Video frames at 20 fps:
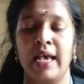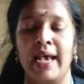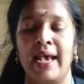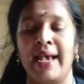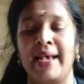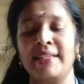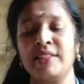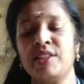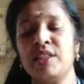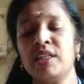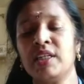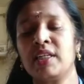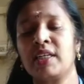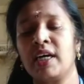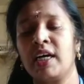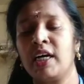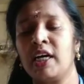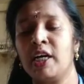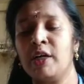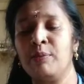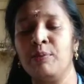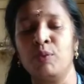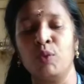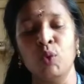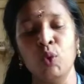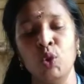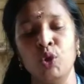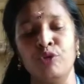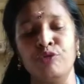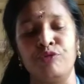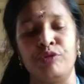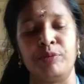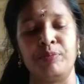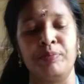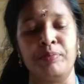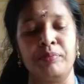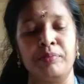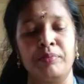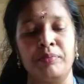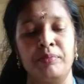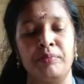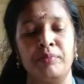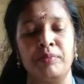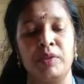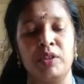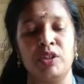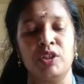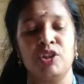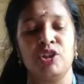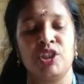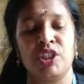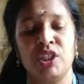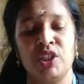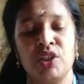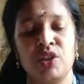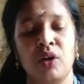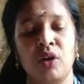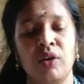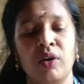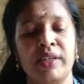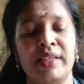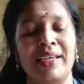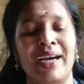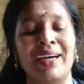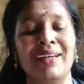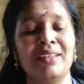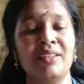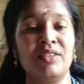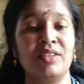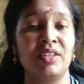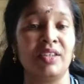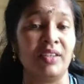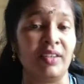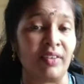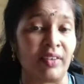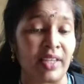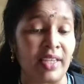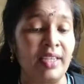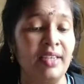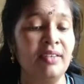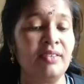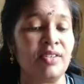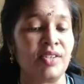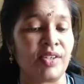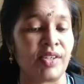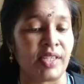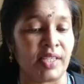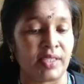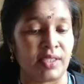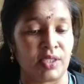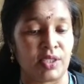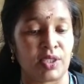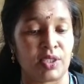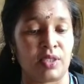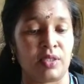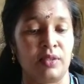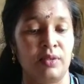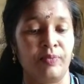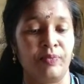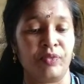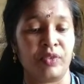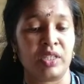As the car moved, she saw young green trees